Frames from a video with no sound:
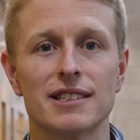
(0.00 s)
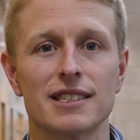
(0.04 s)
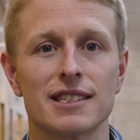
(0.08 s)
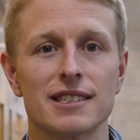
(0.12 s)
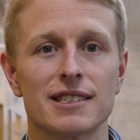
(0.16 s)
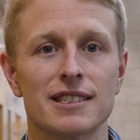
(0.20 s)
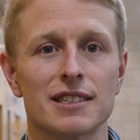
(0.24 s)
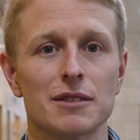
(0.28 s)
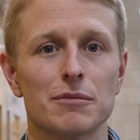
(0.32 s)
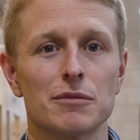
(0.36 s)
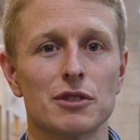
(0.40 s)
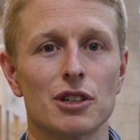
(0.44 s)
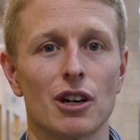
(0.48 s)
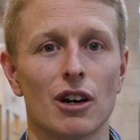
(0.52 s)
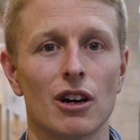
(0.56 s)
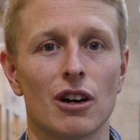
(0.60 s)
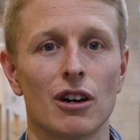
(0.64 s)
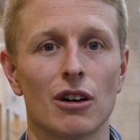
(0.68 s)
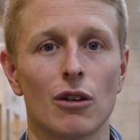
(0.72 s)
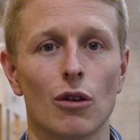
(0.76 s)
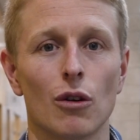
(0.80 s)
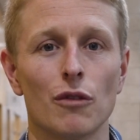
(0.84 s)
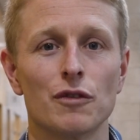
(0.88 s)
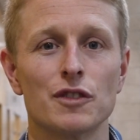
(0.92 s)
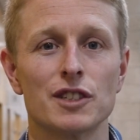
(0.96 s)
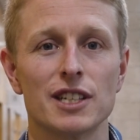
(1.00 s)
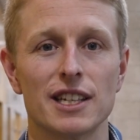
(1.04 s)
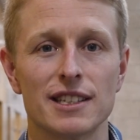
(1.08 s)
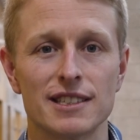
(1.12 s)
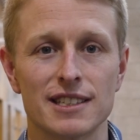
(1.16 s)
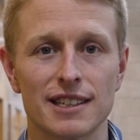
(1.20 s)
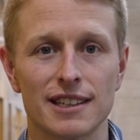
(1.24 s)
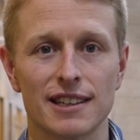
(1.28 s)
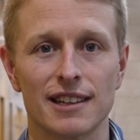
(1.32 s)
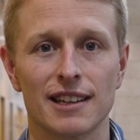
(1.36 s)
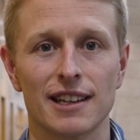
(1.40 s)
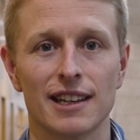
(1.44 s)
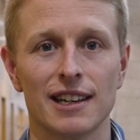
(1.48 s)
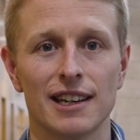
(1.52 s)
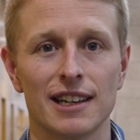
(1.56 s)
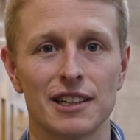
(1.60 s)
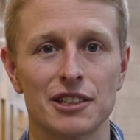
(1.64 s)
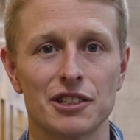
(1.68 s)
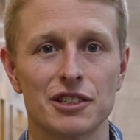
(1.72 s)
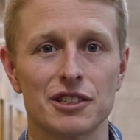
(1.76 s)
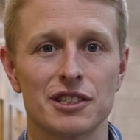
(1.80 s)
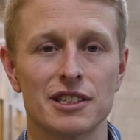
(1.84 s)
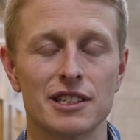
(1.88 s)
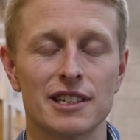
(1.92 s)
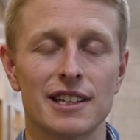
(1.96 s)
systems are offsetting the
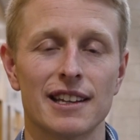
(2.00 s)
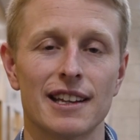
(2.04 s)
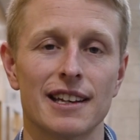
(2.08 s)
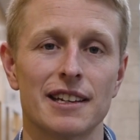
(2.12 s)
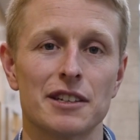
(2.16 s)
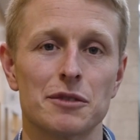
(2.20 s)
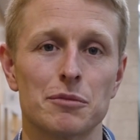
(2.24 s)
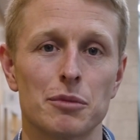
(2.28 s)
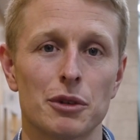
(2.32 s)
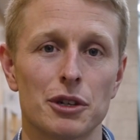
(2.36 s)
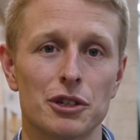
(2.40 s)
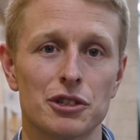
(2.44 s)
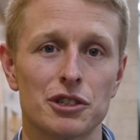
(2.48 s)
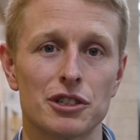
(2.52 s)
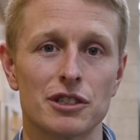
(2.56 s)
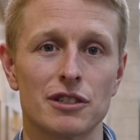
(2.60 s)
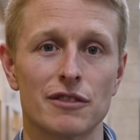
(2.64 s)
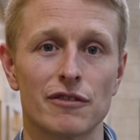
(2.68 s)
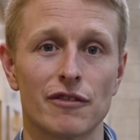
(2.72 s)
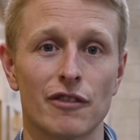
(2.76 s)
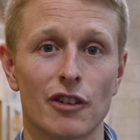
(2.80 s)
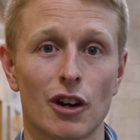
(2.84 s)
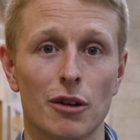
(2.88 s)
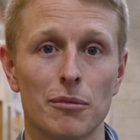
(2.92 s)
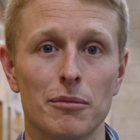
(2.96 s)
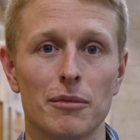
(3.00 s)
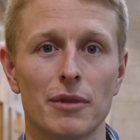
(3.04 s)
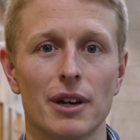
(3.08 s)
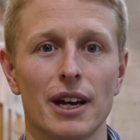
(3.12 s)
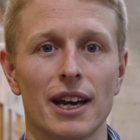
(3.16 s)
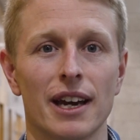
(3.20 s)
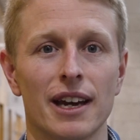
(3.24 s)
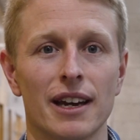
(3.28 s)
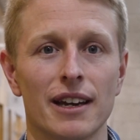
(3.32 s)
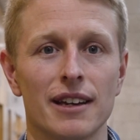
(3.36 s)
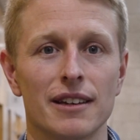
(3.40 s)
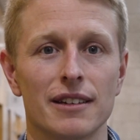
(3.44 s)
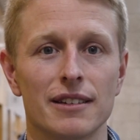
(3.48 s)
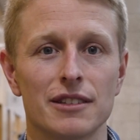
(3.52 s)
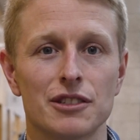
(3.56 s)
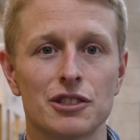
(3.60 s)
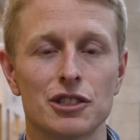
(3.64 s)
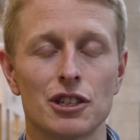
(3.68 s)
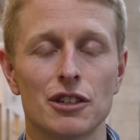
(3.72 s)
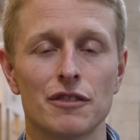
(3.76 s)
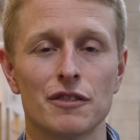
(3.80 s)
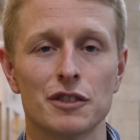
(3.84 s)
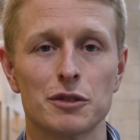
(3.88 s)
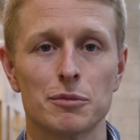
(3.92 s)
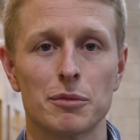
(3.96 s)
electricity that is purchased from a
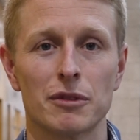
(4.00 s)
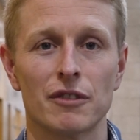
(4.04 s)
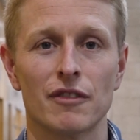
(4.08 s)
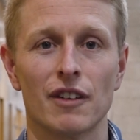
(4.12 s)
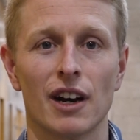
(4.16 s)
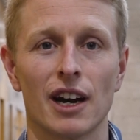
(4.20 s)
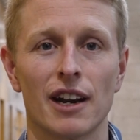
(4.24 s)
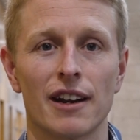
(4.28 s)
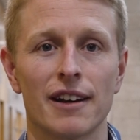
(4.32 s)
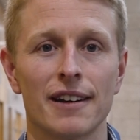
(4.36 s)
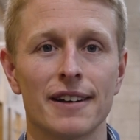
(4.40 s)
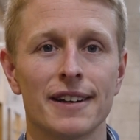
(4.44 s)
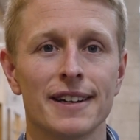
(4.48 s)
service provider,